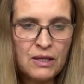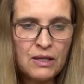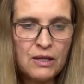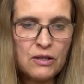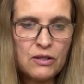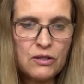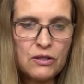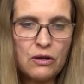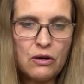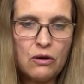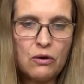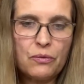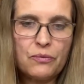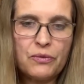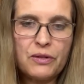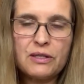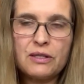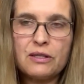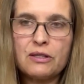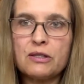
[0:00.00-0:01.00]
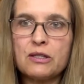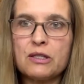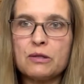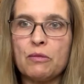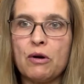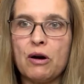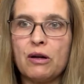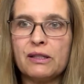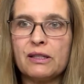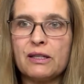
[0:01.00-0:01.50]
So this is a
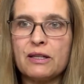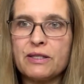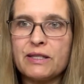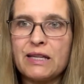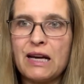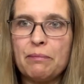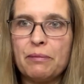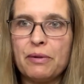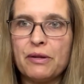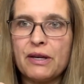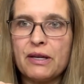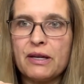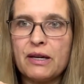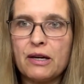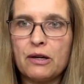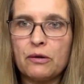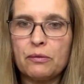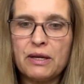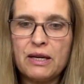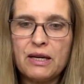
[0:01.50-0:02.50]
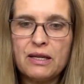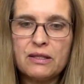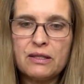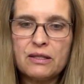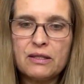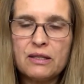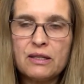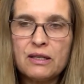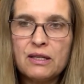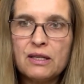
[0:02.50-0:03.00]
small little sample that I created.
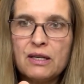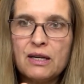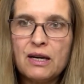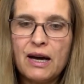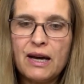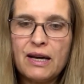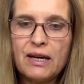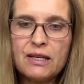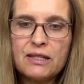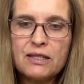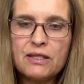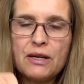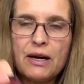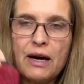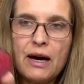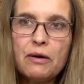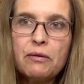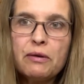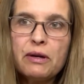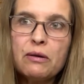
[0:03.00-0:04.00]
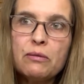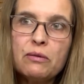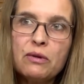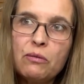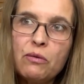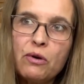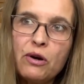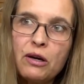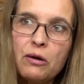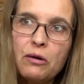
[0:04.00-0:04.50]
I guess the ironing will
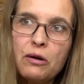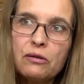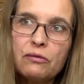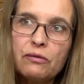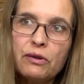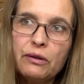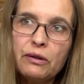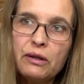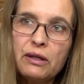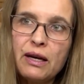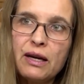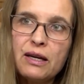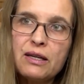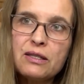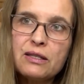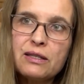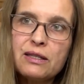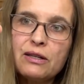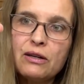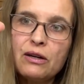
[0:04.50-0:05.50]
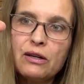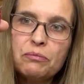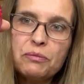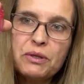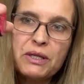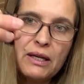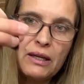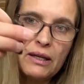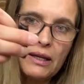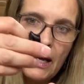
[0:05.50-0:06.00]
work very nicely on
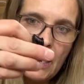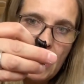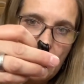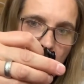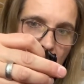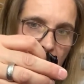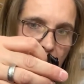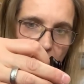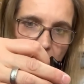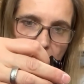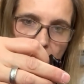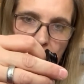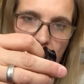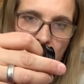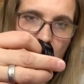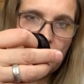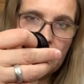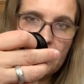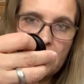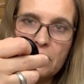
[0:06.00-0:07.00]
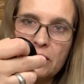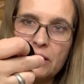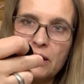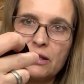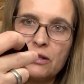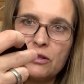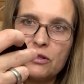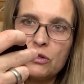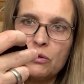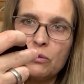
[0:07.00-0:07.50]
PLA, but I simply didn't get
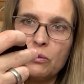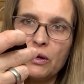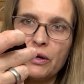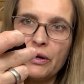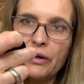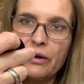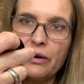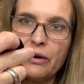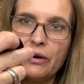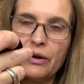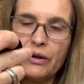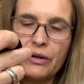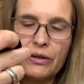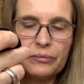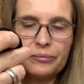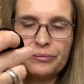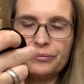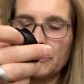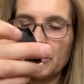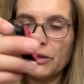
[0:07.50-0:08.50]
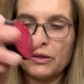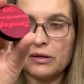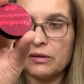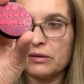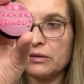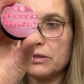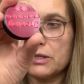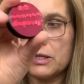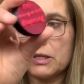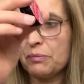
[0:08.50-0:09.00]
it to work on
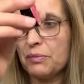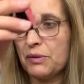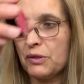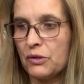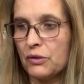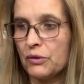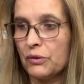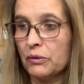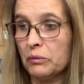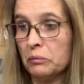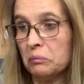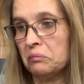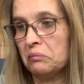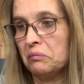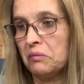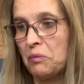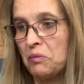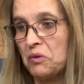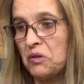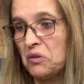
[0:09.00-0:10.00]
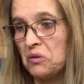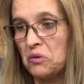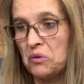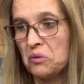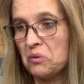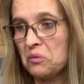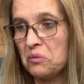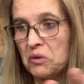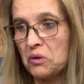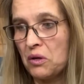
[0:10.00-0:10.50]
the TPU. Maybe
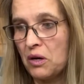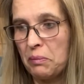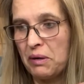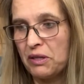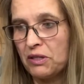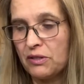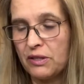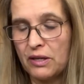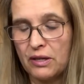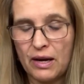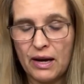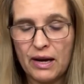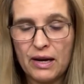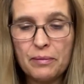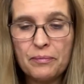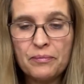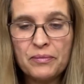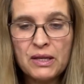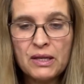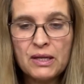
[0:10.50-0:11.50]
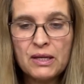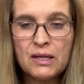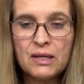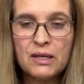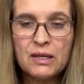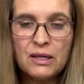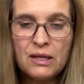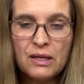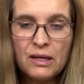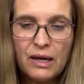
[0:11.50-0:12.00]
you are better than I am.
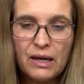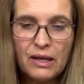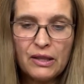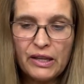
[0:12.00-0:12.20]
And